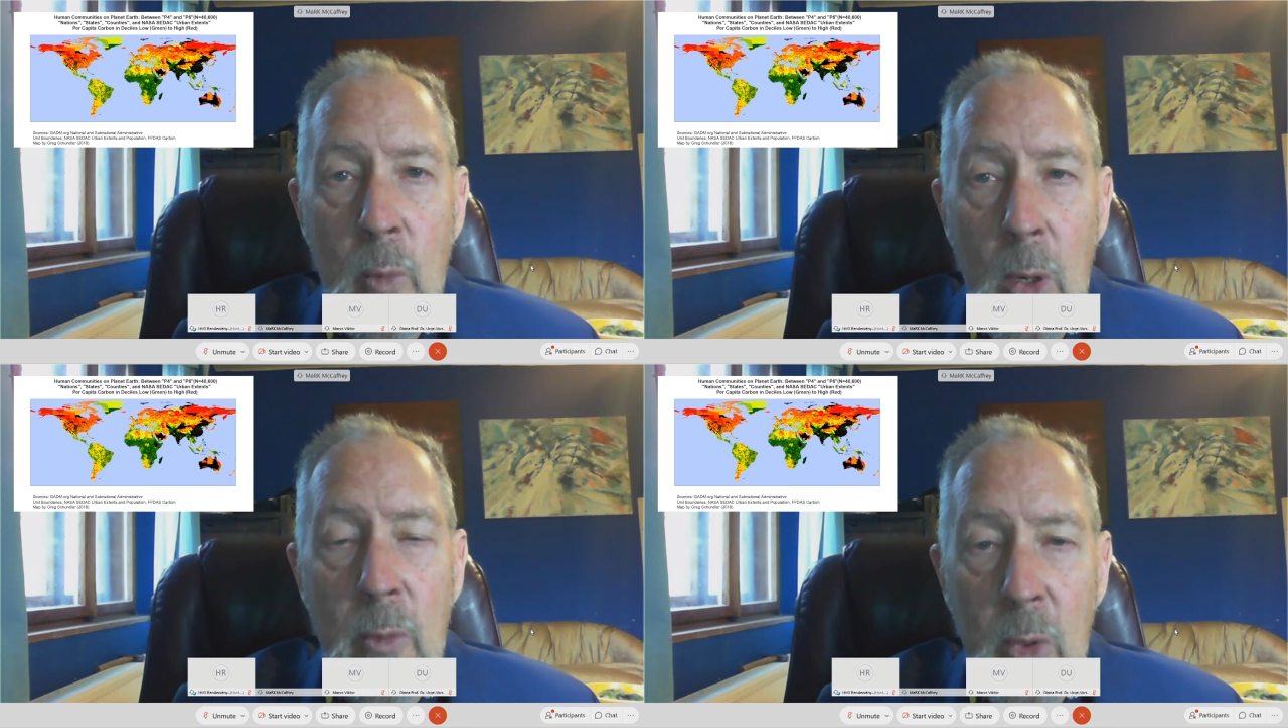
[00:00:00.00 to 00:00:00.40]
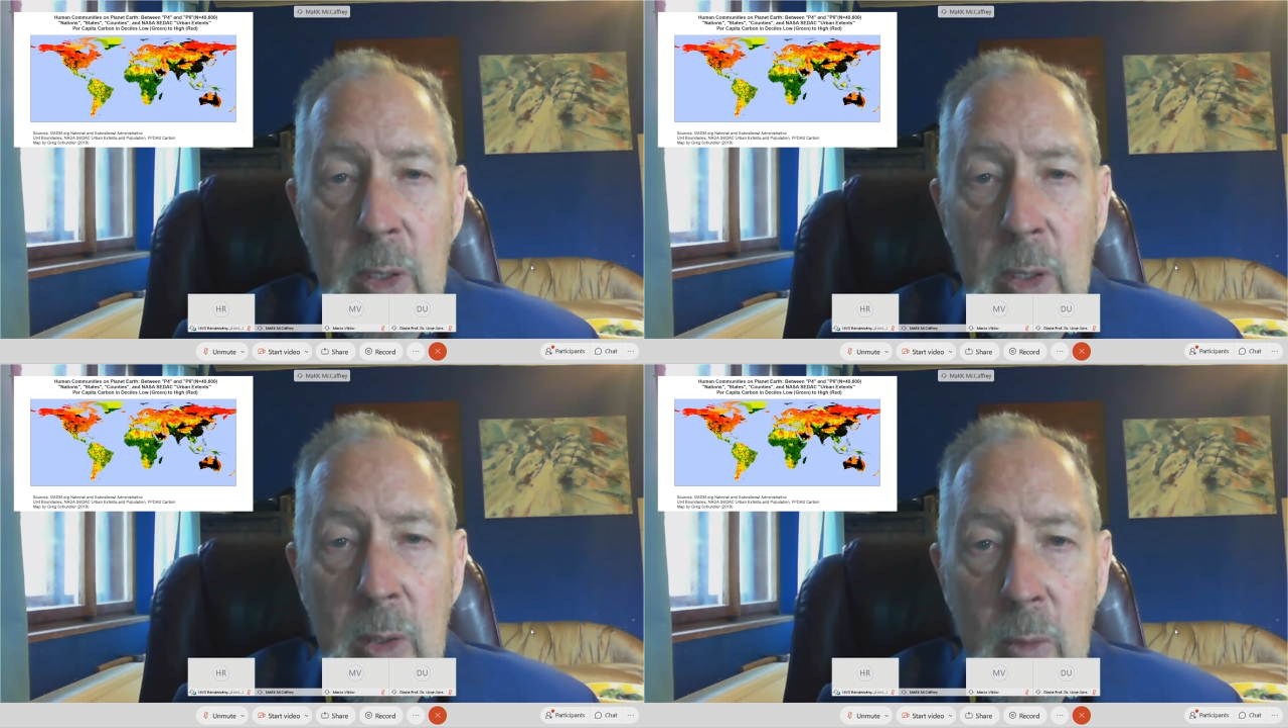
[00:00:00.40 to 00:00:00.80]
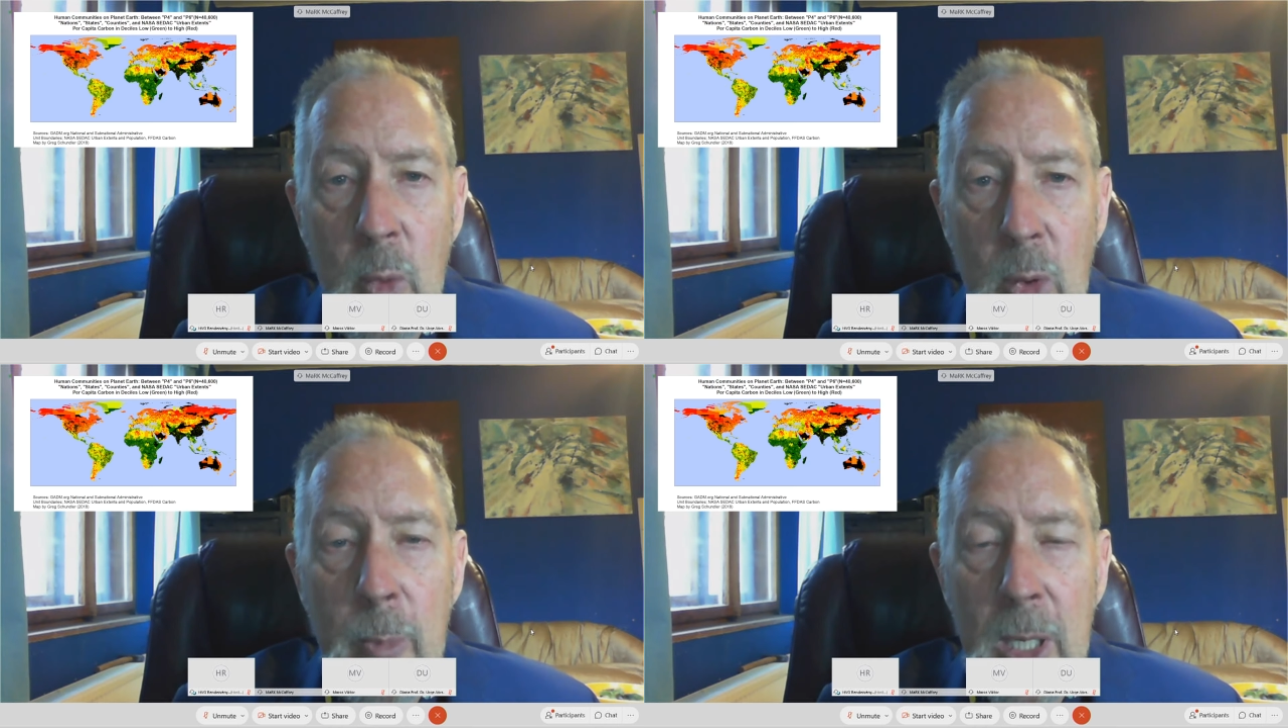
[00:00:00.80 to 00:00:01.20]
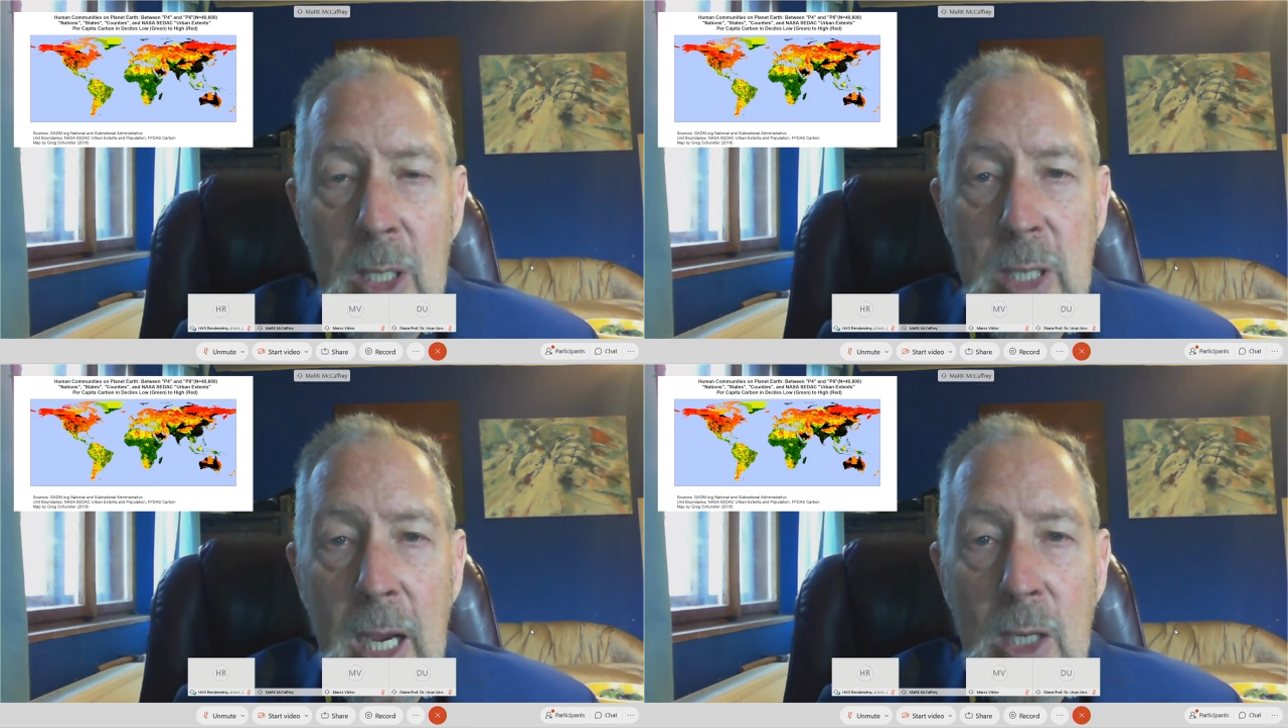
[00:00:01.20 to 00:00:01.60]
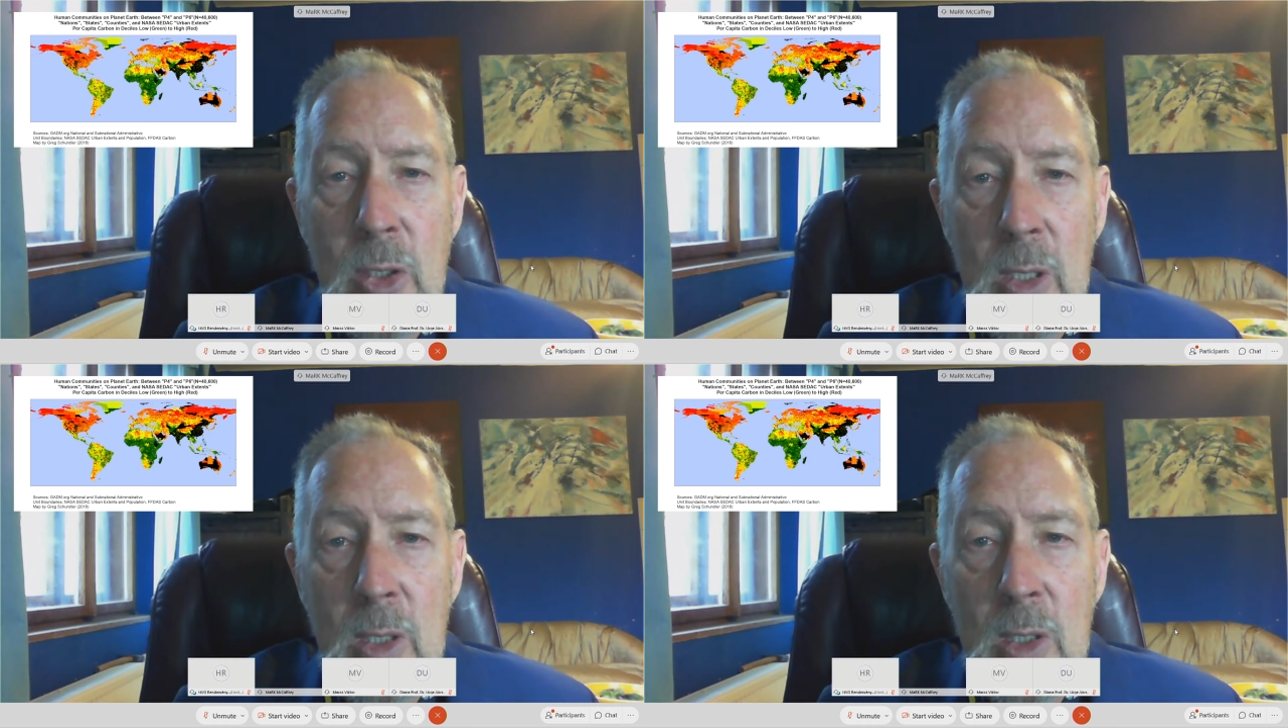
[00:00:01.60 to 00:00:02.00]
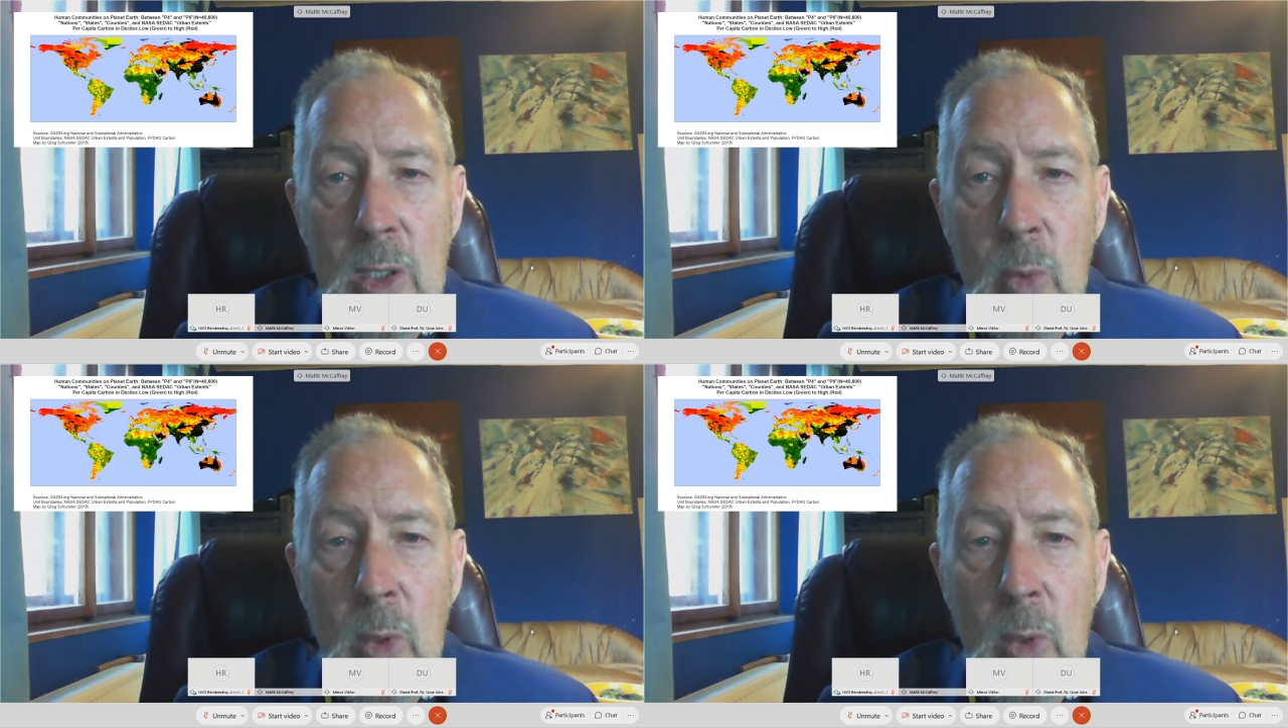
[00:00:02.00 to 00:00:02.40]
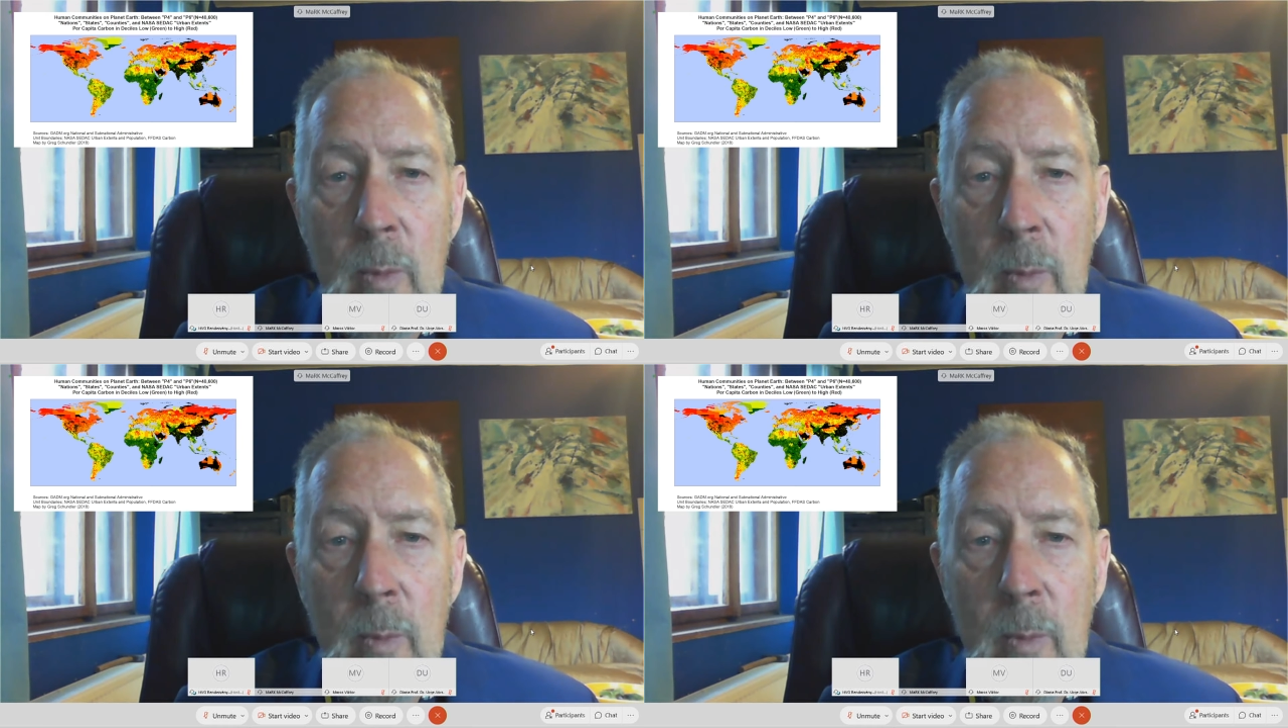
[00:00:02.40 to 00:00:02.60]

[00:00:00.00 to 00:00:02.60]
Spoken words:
the biggest action is, where the